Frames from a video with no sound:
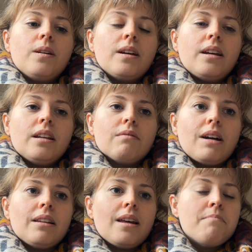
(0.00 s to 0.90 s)
in
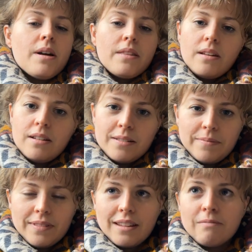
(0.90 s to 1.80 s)
around like motherhood.
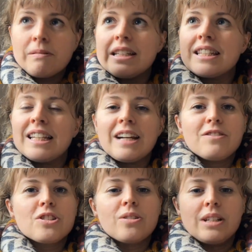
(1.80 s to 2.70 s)
Recently, I've
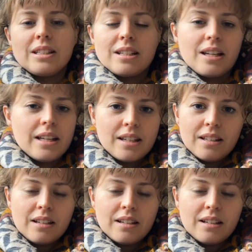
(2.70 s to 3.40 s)
just gone into like,